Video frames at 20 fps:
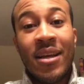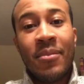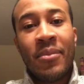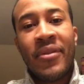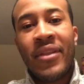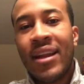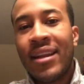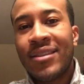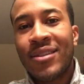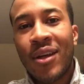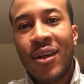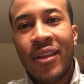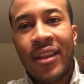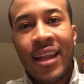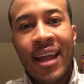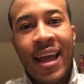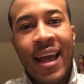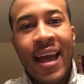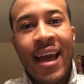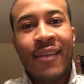But that is all that
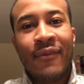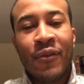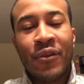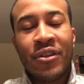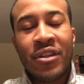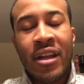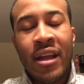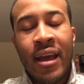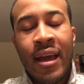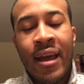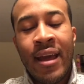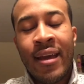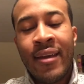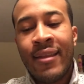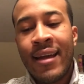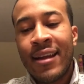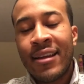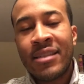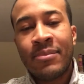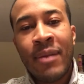I had for today.
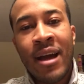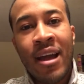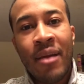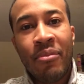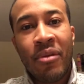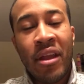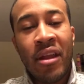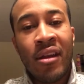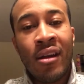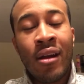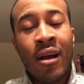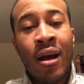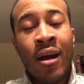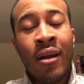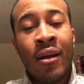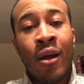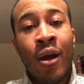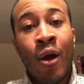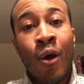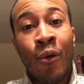That is my opinion
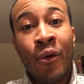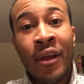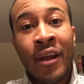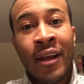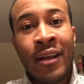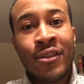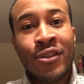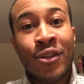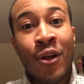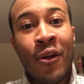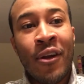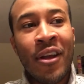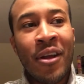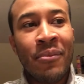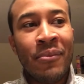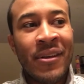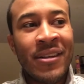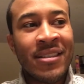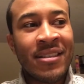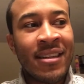on owning and starting a
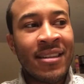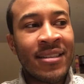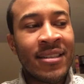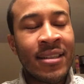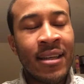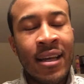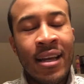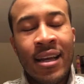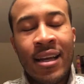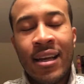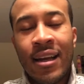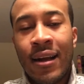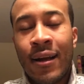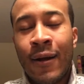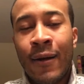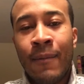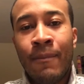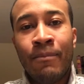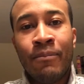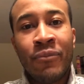business.
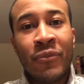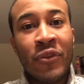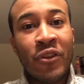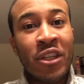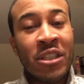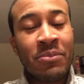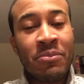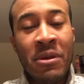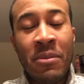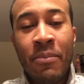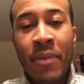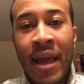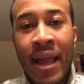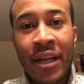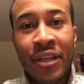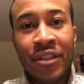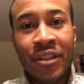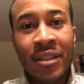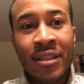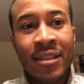Just be
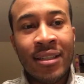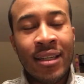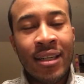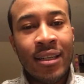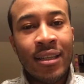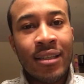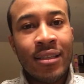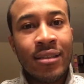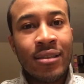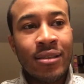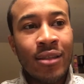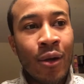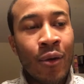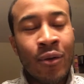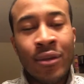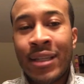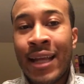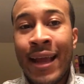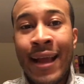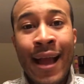patient.
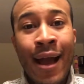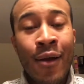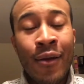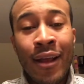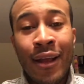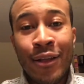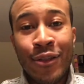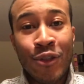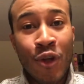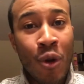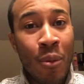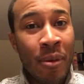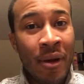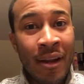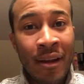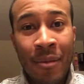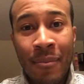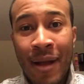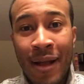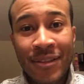Don't take out
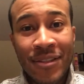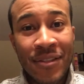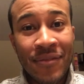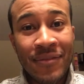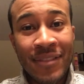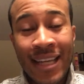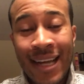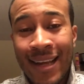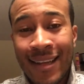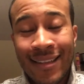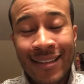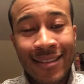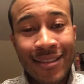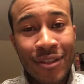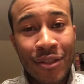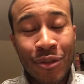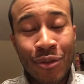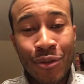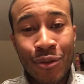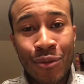exorbitant amounts of debt
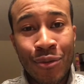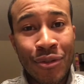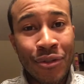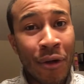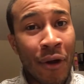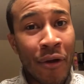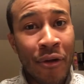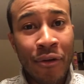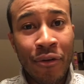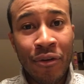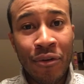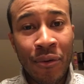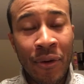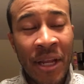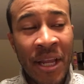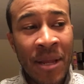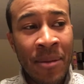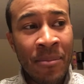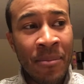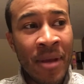to start your
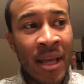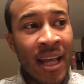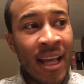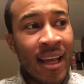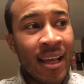dream.